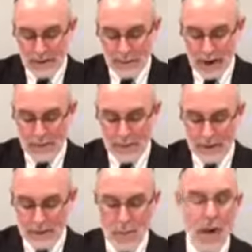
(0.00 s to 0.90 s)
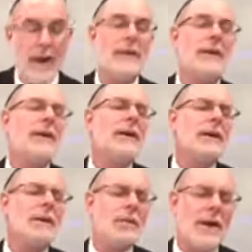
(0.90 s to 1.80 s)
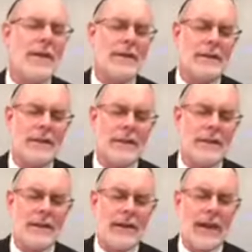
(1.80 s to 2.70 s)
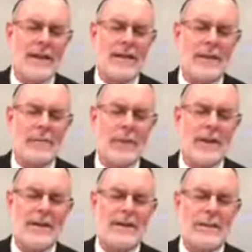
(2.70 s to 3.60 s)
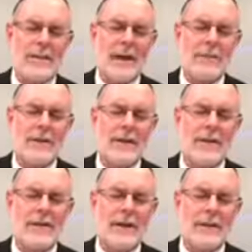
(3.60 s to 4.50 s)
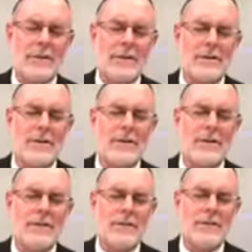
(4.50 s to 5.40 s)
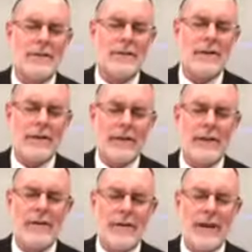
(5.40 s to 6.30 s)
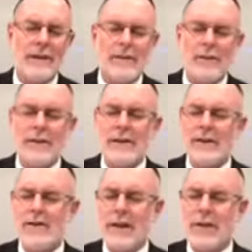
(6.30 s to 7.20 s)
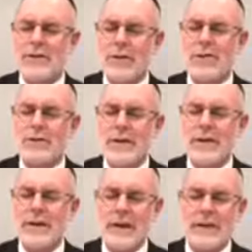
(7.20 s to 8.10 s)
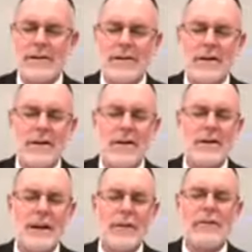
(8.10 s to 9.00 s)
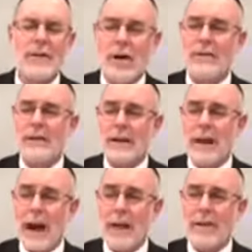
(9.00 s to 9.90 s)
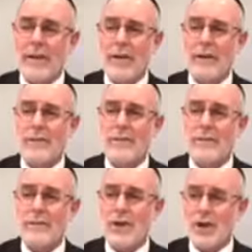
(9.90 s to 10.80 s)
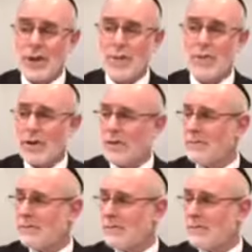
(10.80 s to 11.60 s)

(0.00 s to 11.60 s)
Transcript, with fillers: Right? Because why? The way that, that it is explained in some commentaries that there was still a very faint, even though they didn't change those three things, they were involved in a lot of other Egyptian